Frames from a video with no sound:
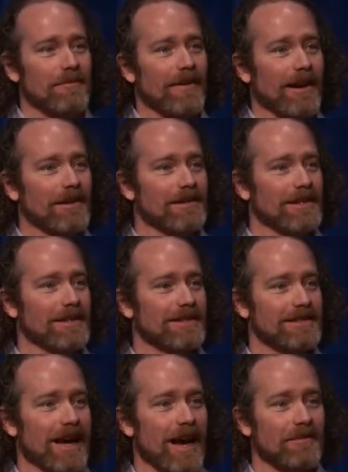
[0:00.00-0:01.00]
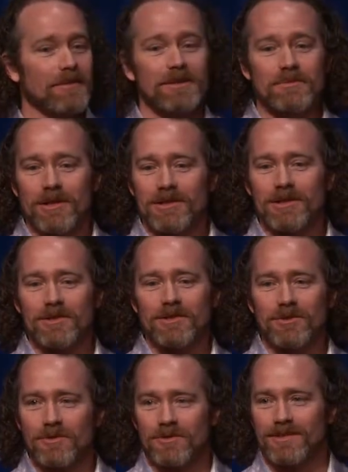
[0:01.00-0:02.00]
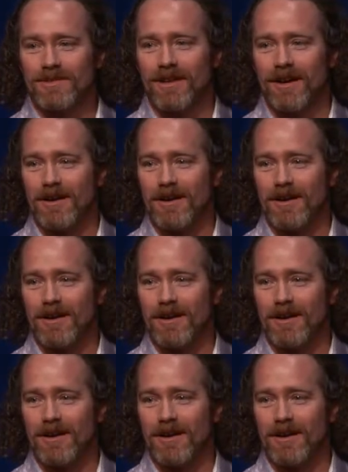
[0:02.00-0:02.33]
faculty and staff, and especially the students.